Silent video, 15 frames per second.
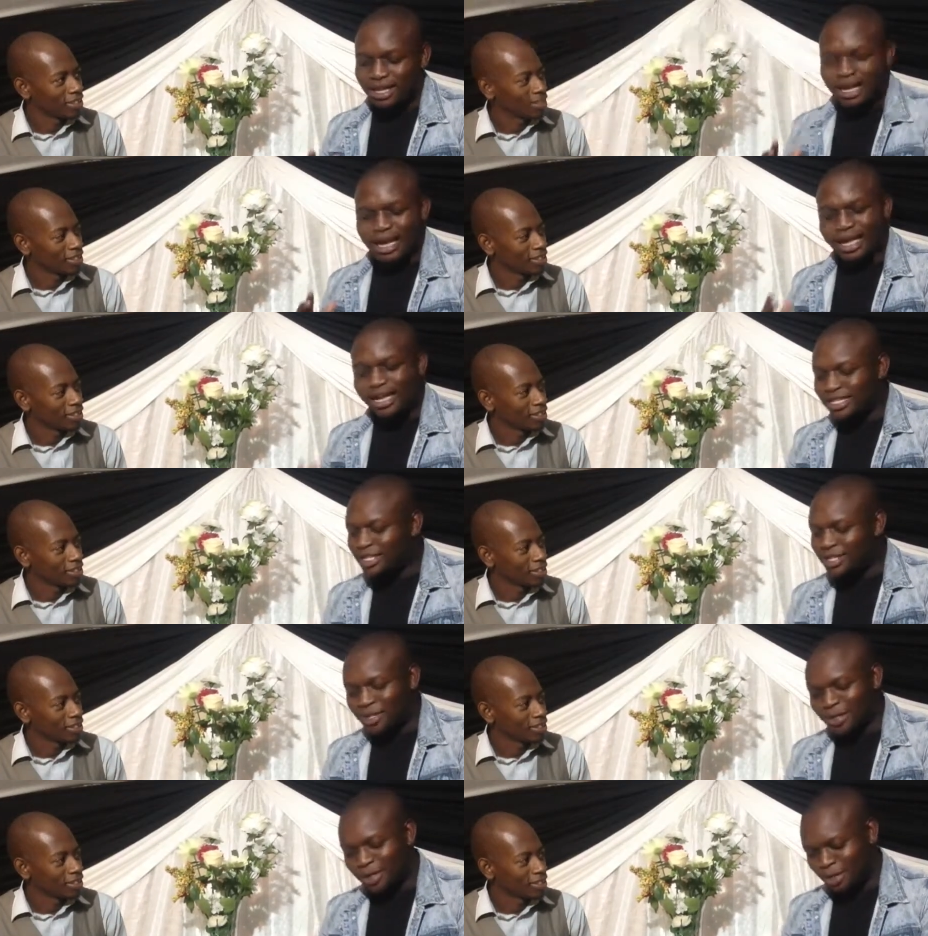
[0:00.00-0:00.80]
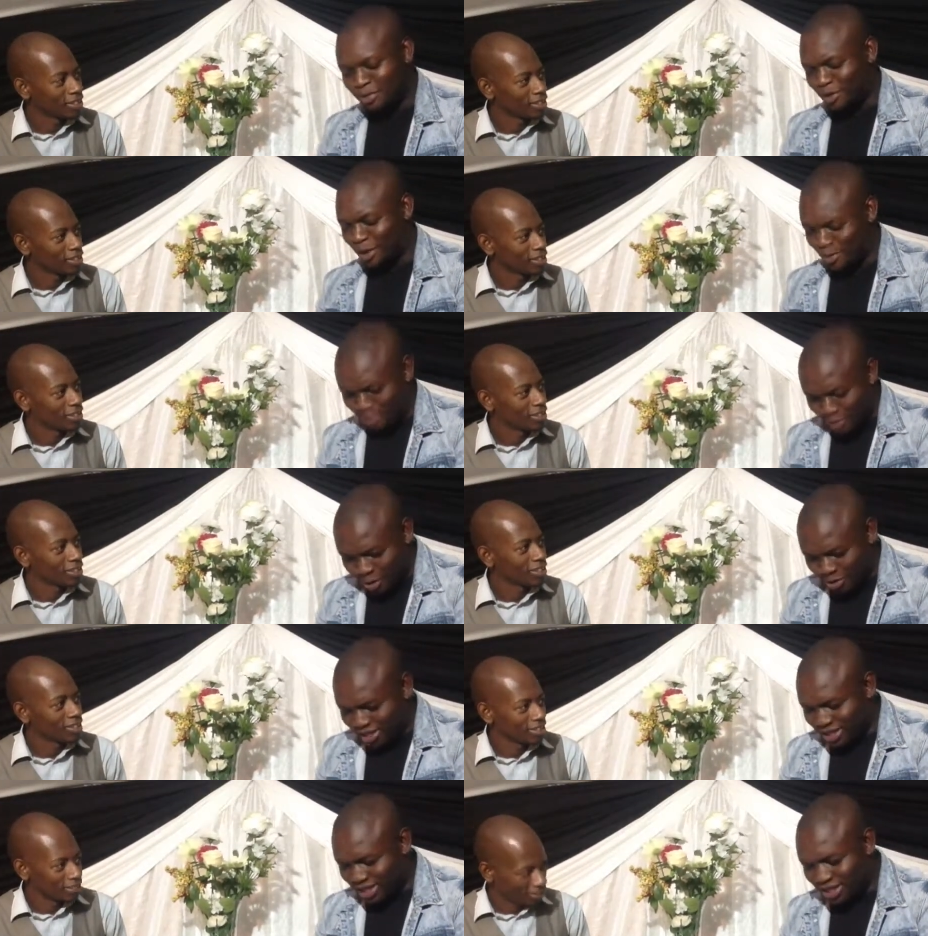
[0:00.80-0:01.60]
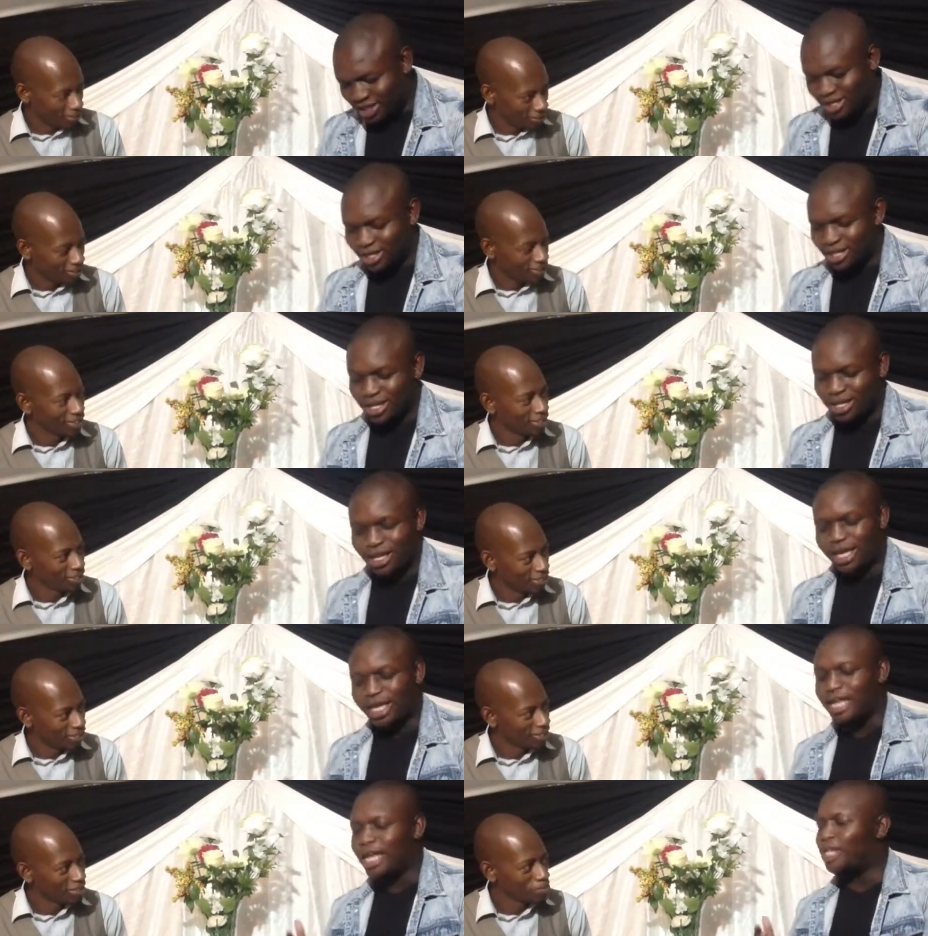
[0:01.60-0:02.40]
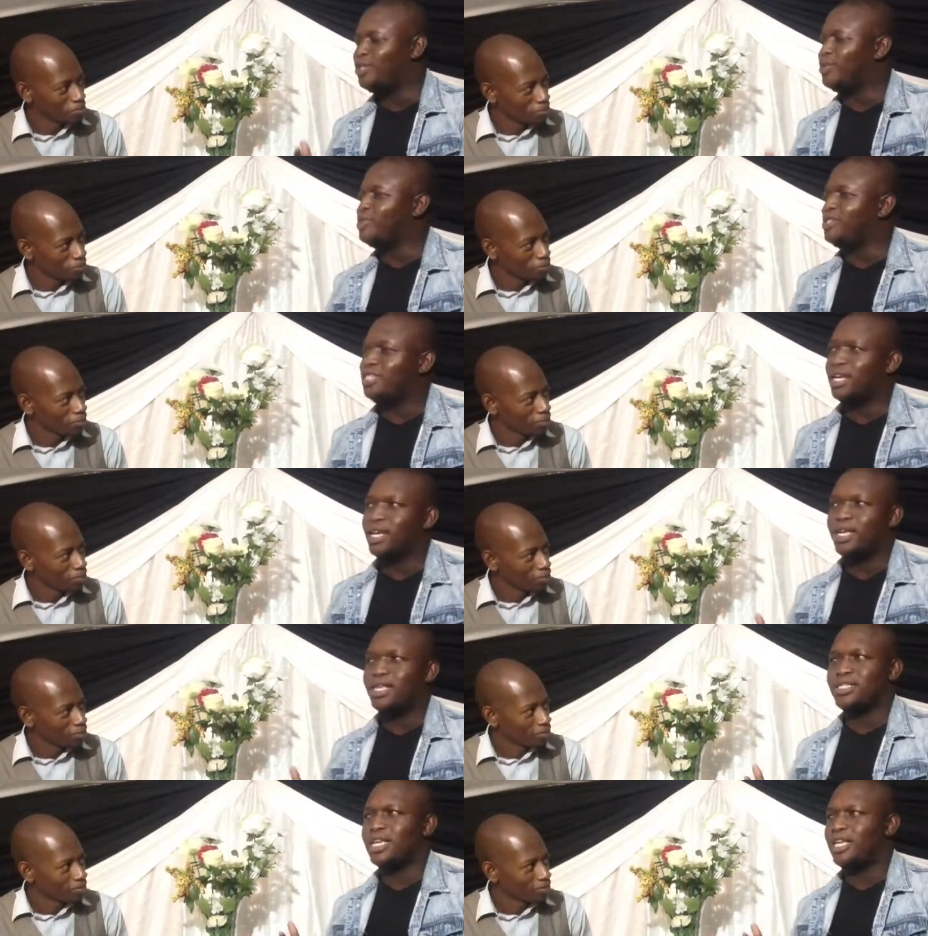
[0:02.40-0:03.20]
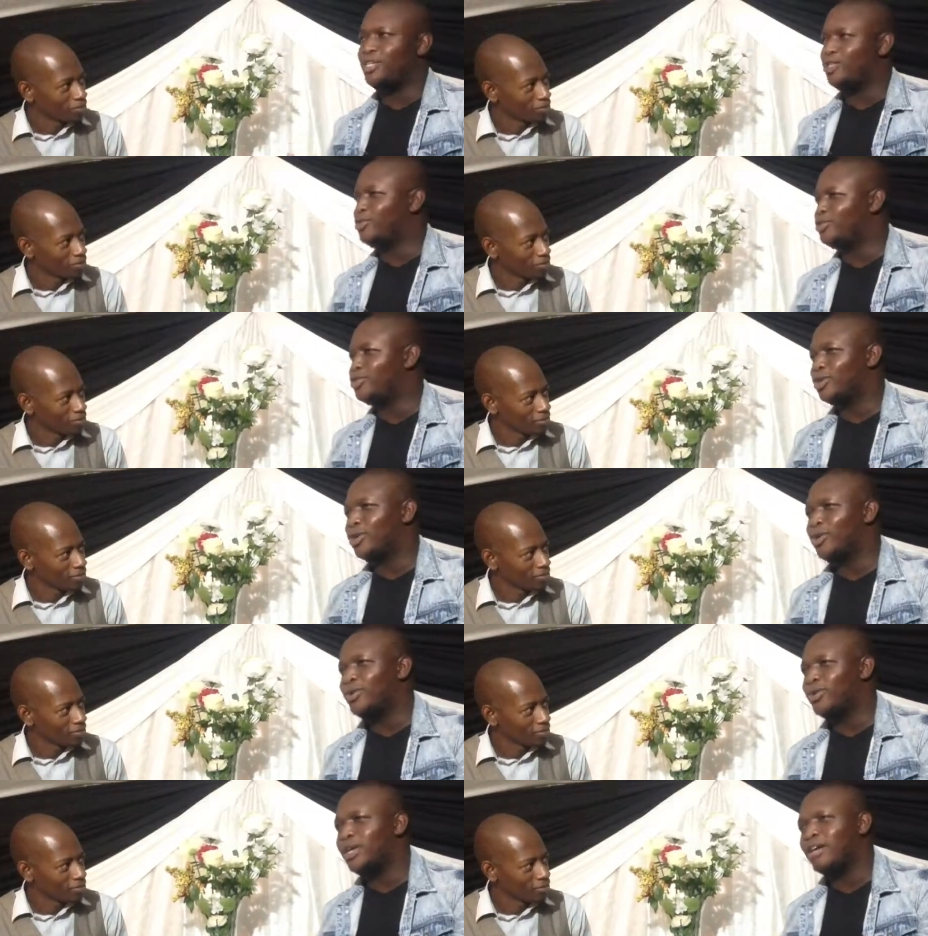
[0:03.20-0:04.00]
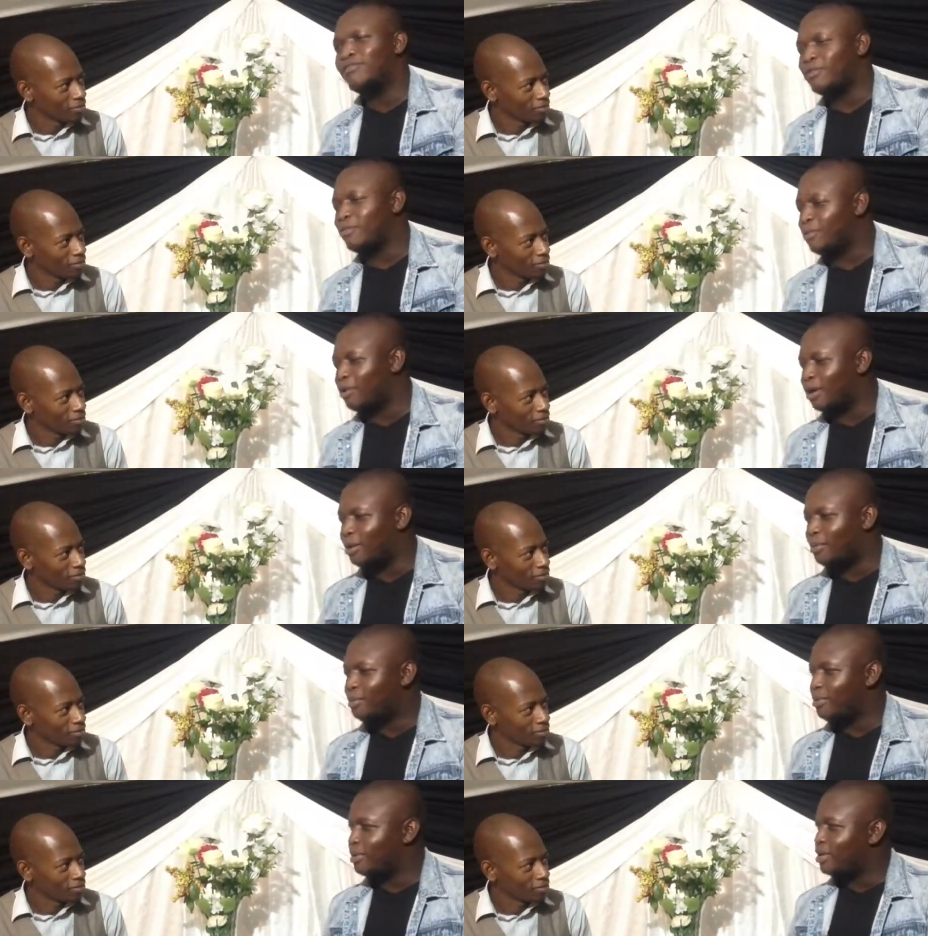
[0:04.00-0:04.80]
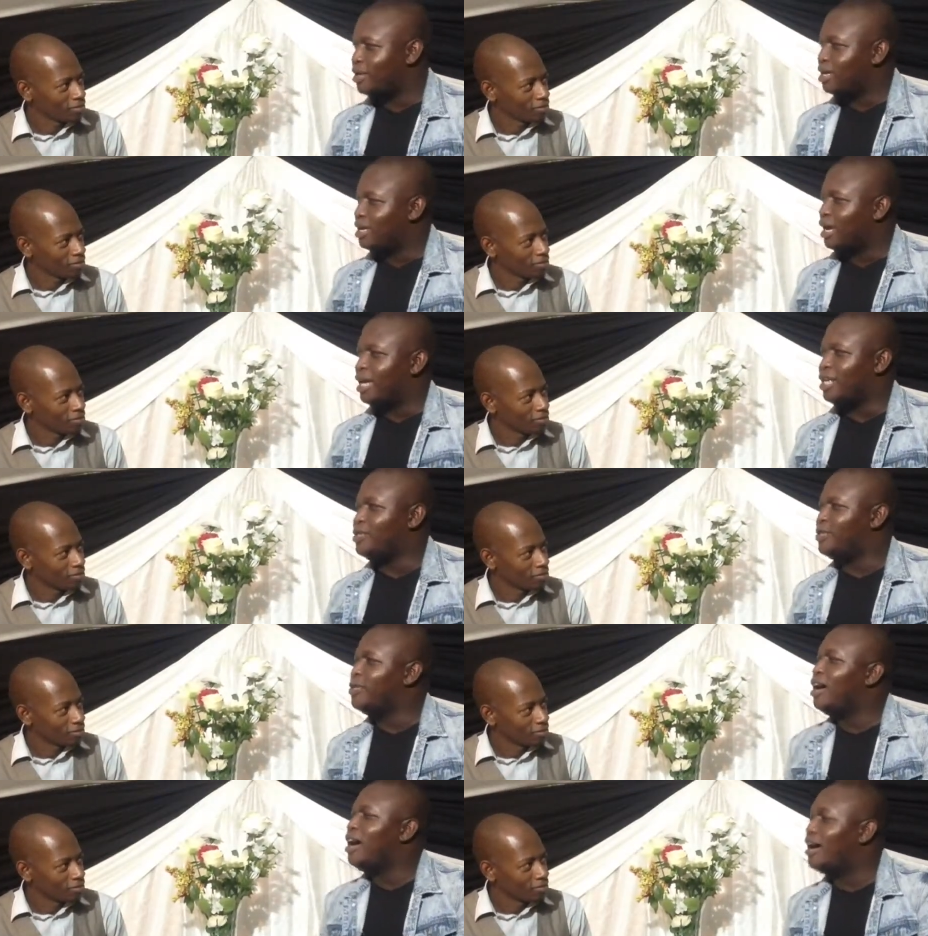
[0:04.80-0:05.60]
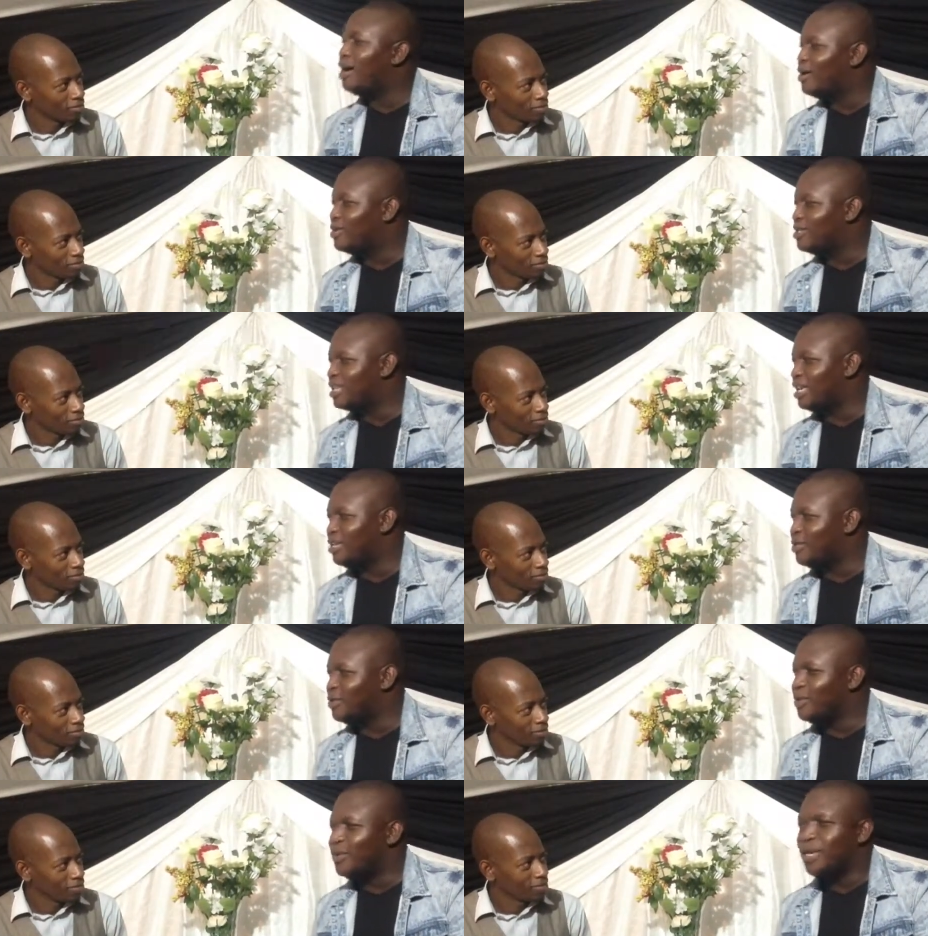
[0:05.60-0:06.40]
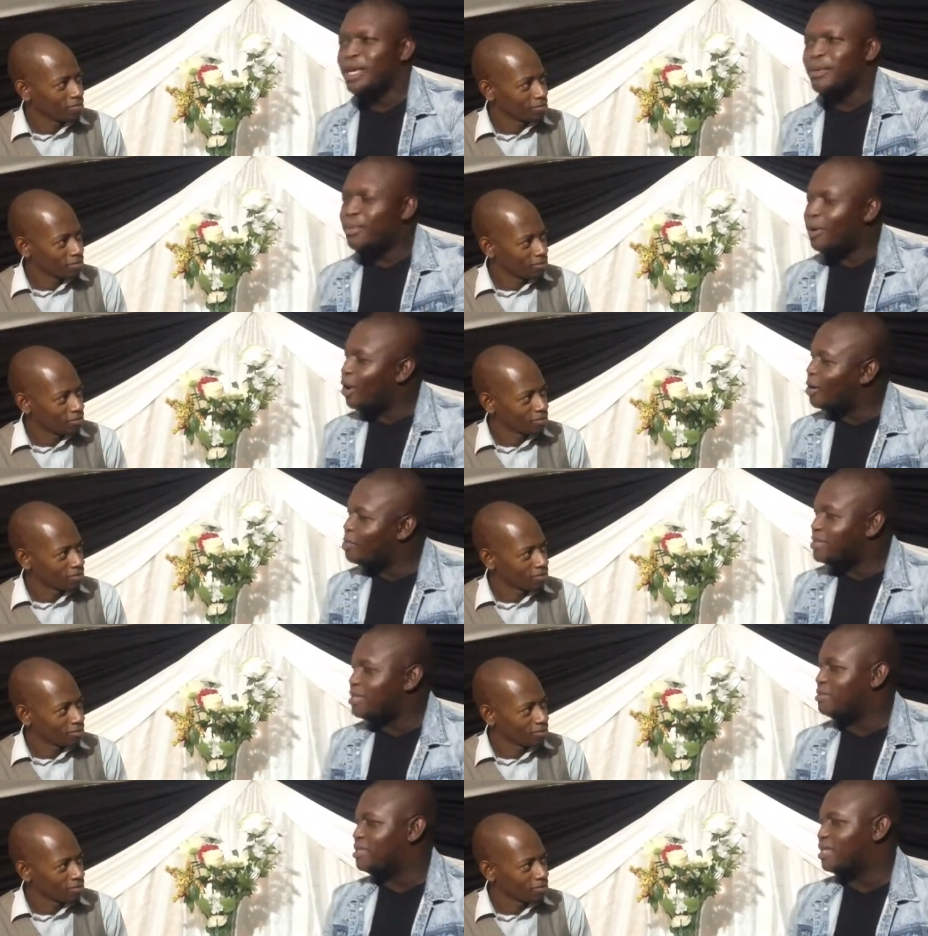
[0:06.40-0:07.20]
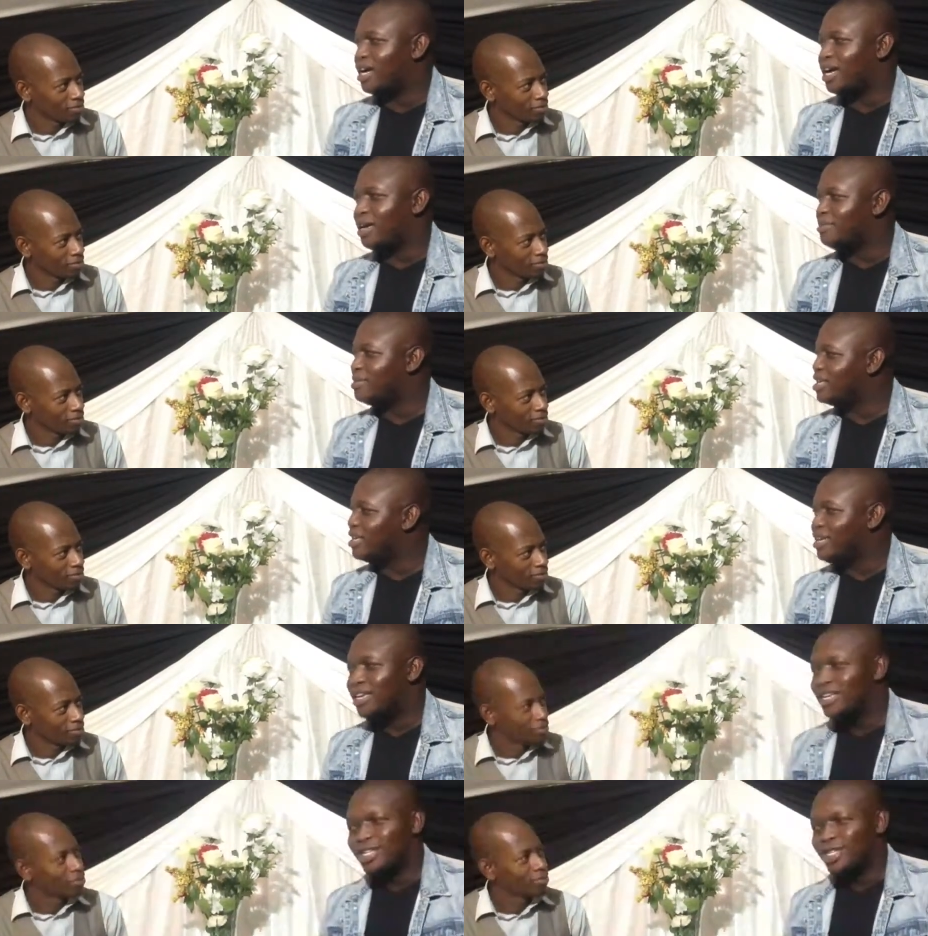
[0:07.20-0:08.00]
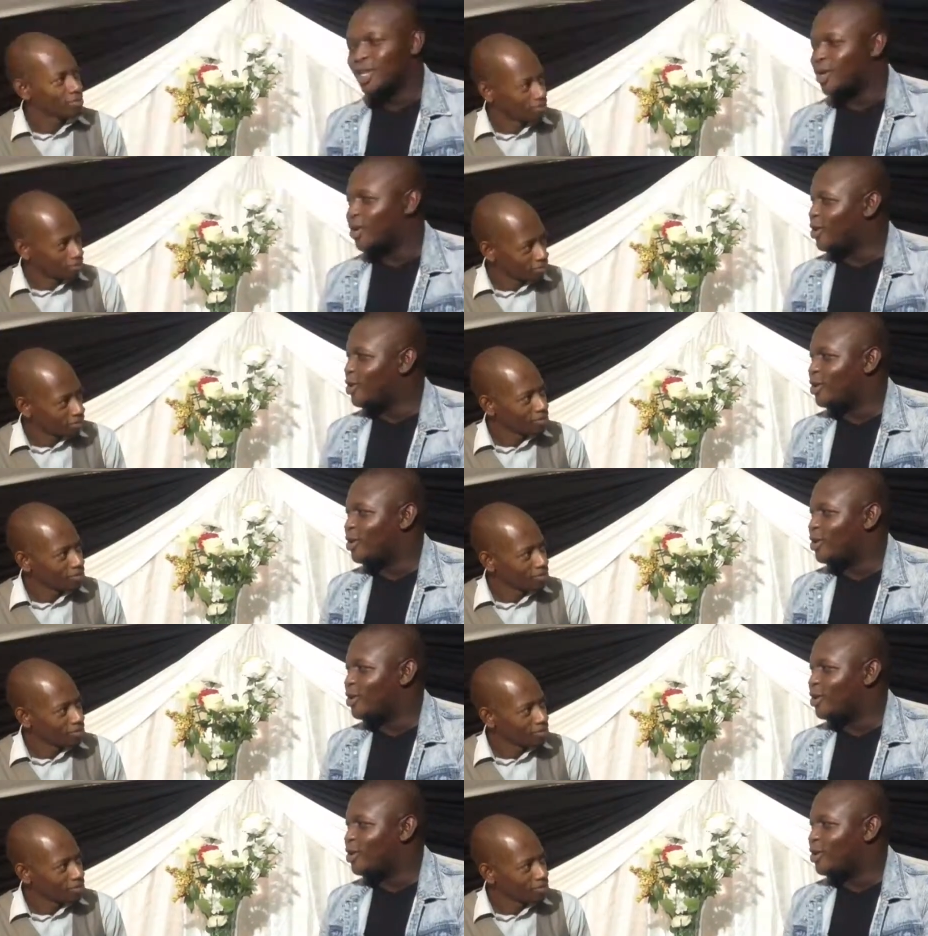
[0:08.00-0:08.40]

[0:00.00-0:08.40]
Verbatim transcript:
Speaker 1: I listen to gospel mostly, mm. and I do jazz, I do soul, afro pop, I do house, I do hip hop sometimes. So